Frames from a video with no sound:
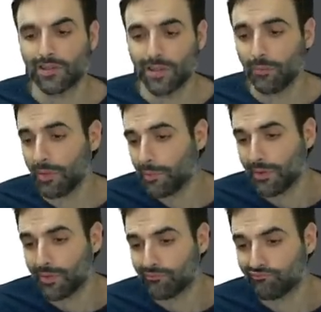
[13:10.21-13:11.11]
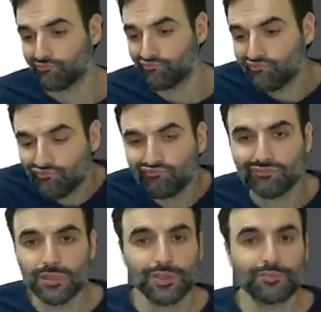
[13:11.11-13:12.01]
some people
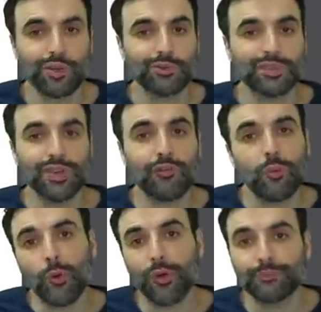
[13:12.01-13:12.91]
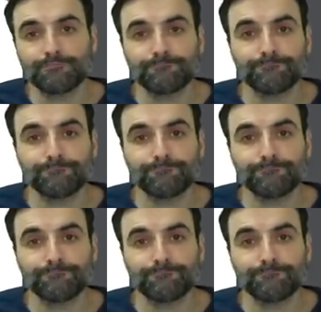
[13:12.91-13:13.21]
are just prone to suffer more.